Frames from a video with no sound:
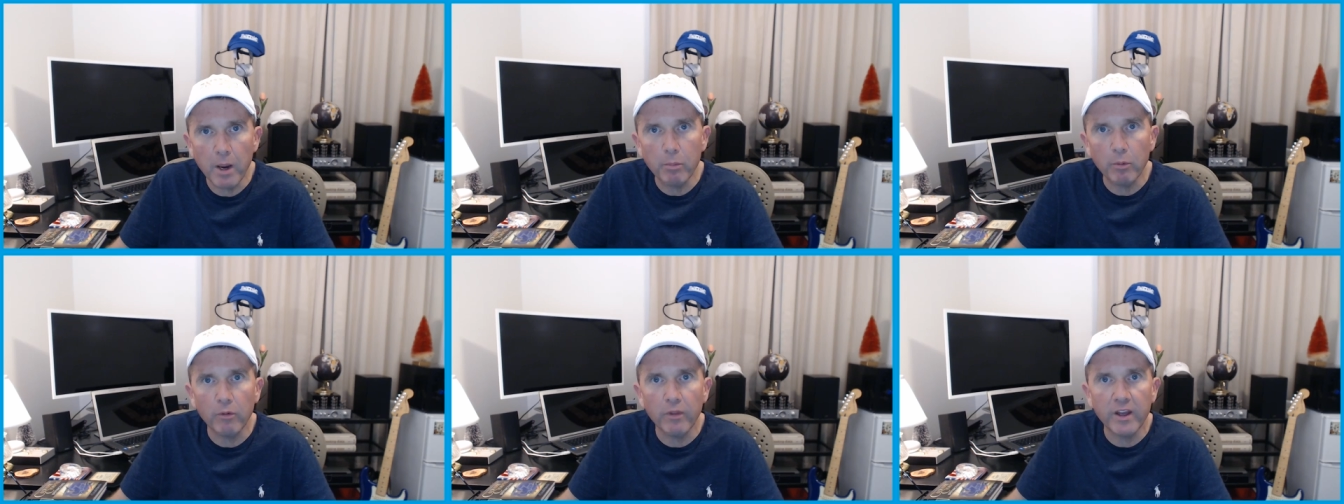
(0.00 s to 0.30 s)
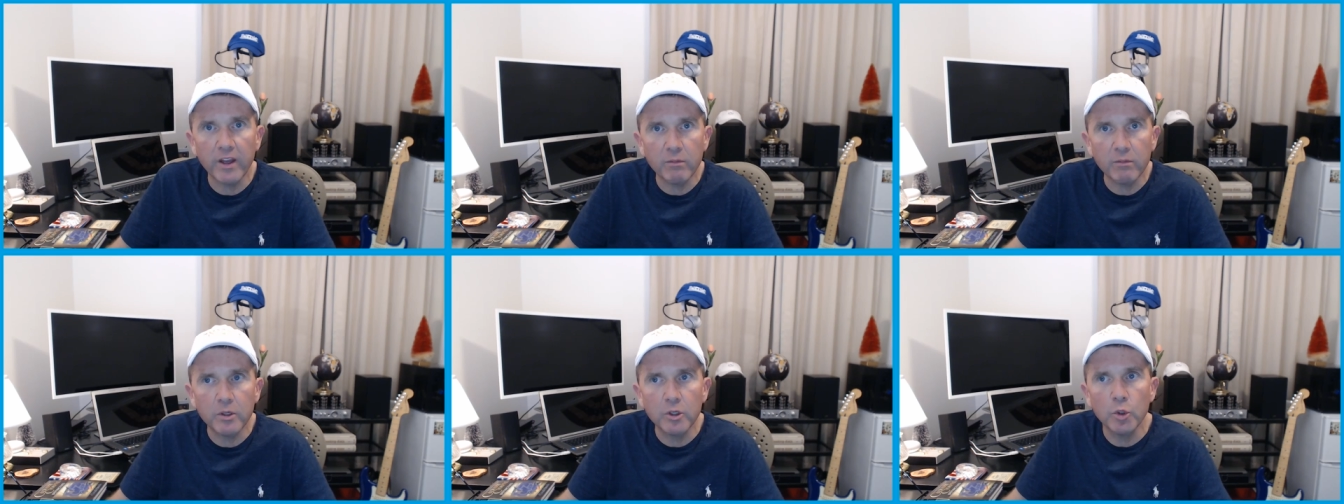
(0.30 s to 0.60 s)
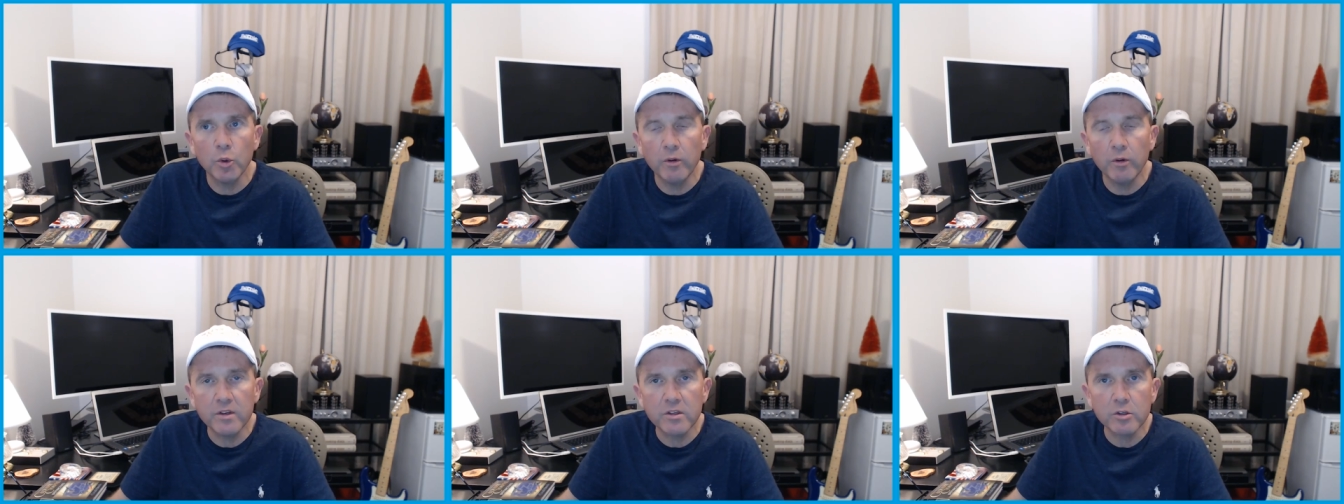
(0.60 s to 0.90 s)
that have been doing
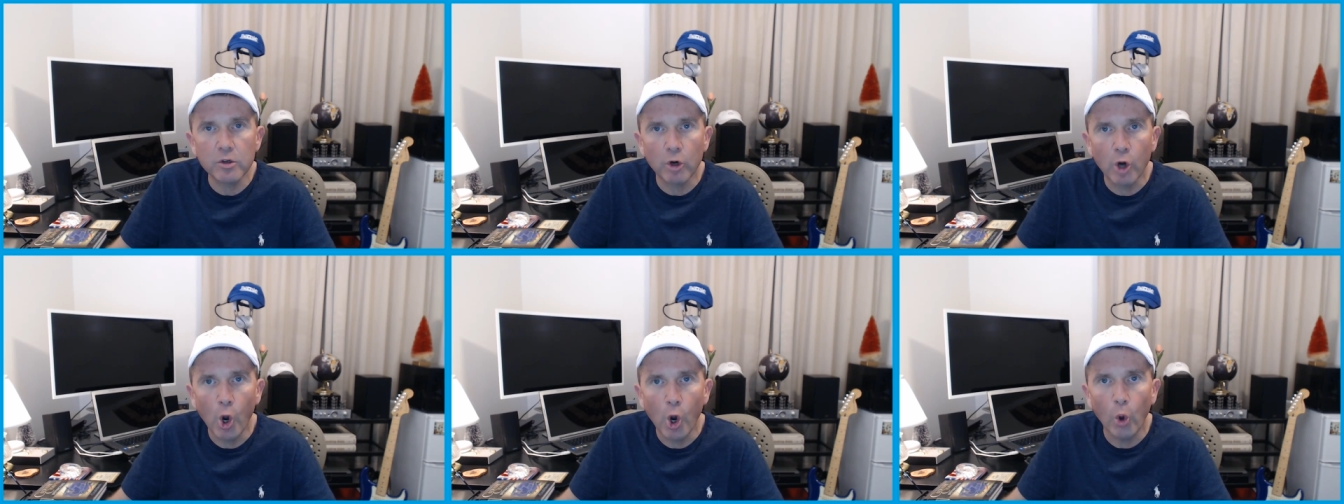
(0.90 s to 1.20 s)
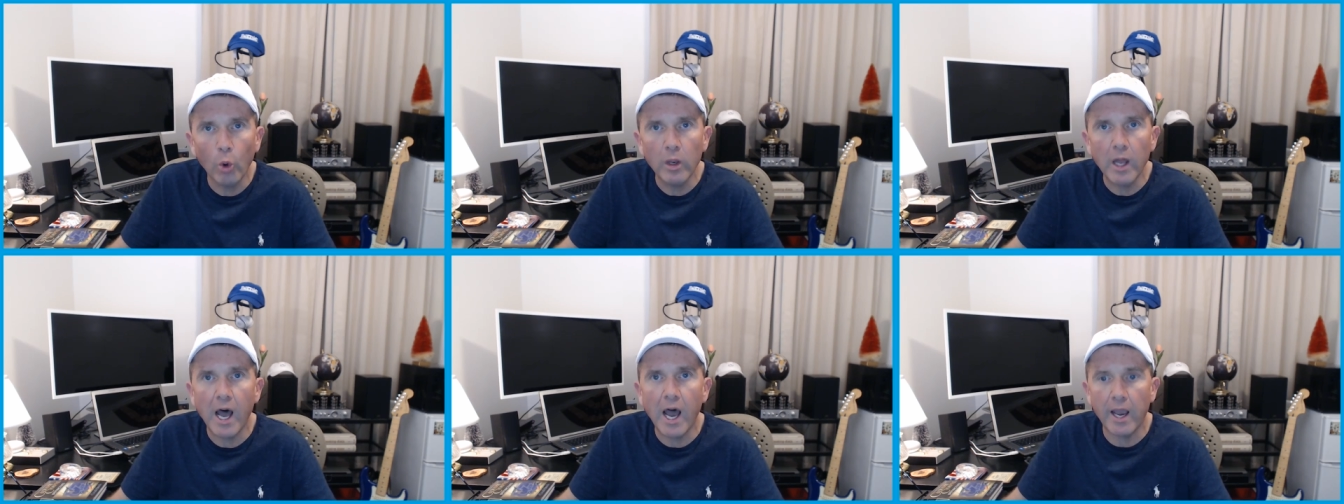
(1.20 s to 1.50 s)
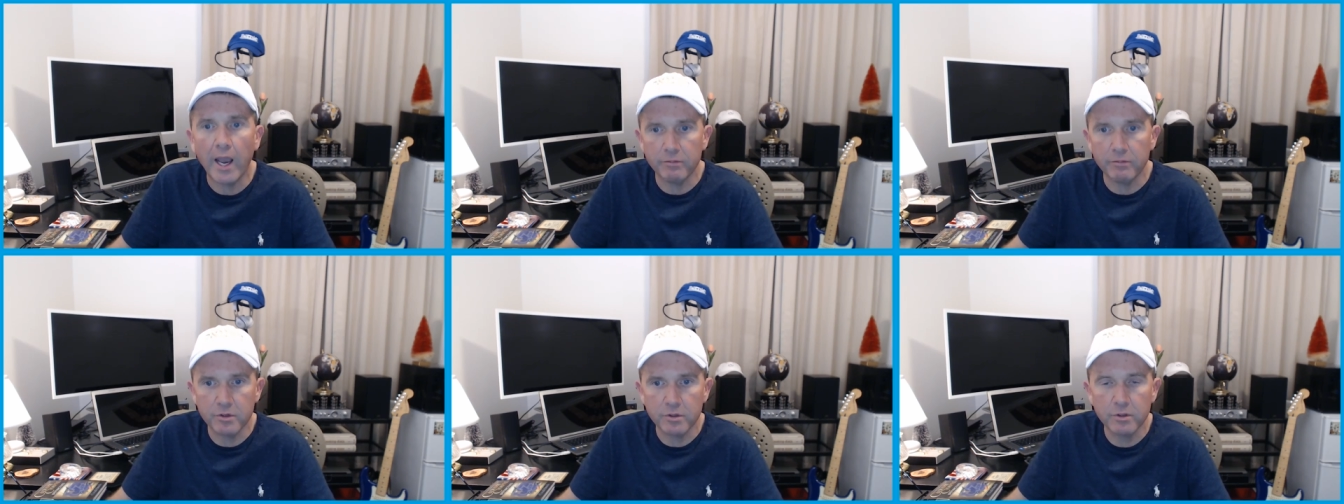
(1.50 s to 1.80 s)
this their whole
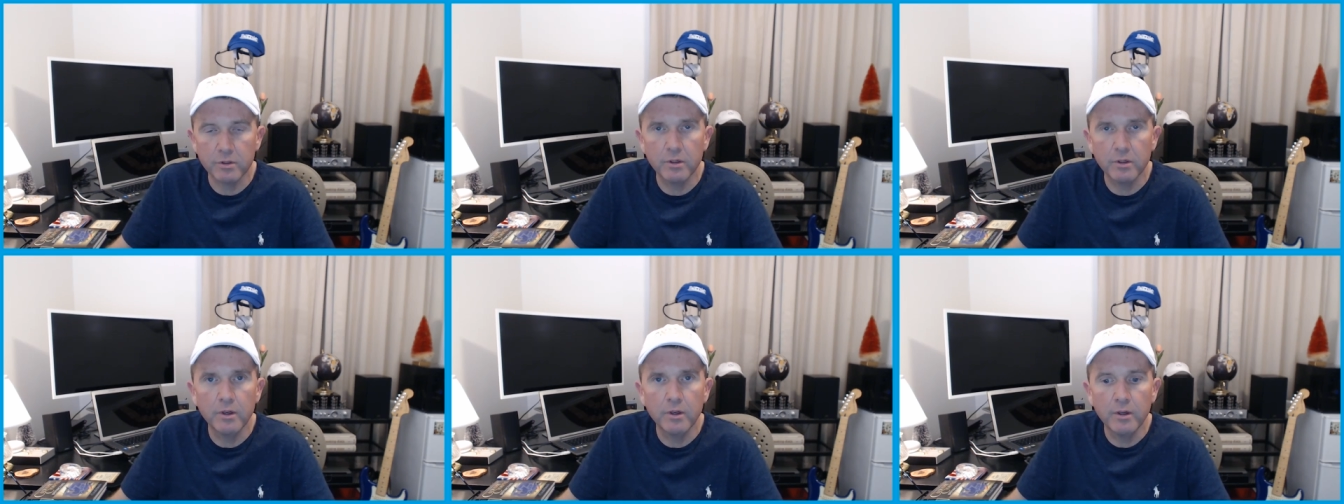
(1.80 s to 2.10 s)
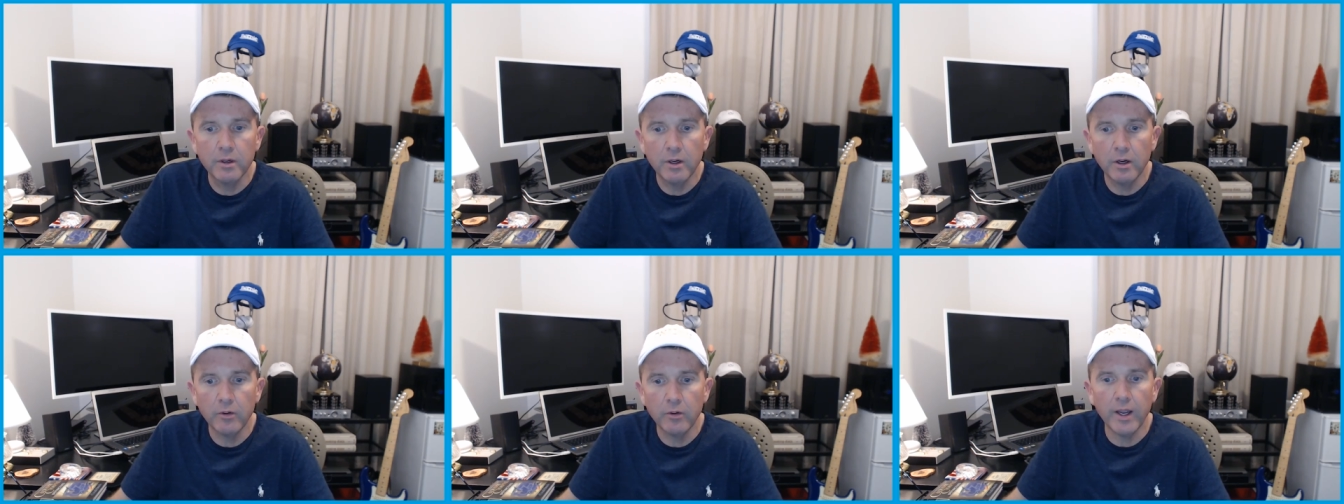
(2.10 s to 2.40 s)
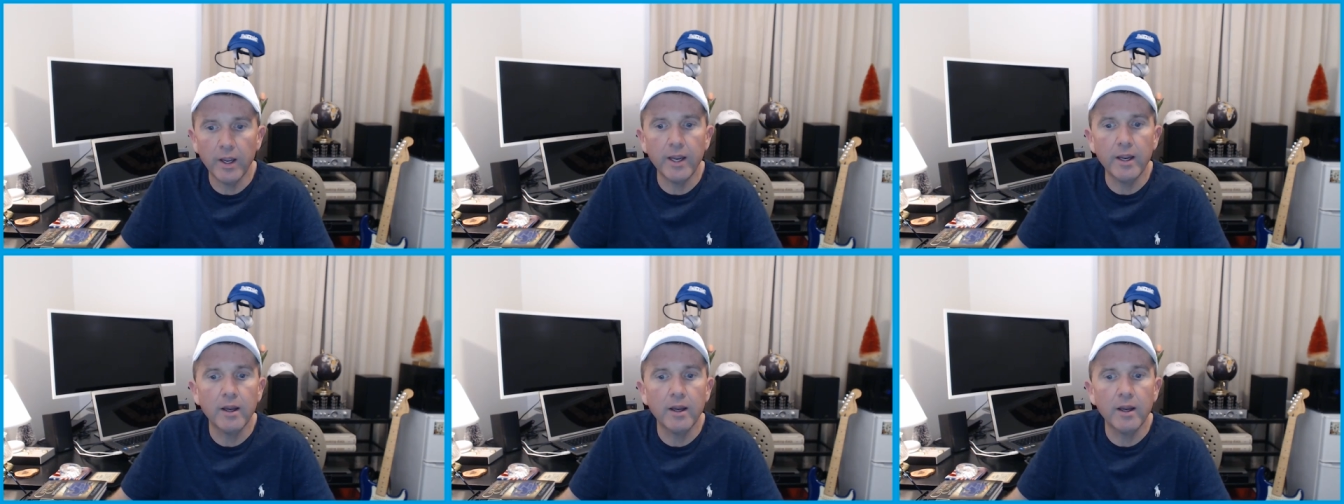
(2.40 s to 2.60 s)
lives, okay?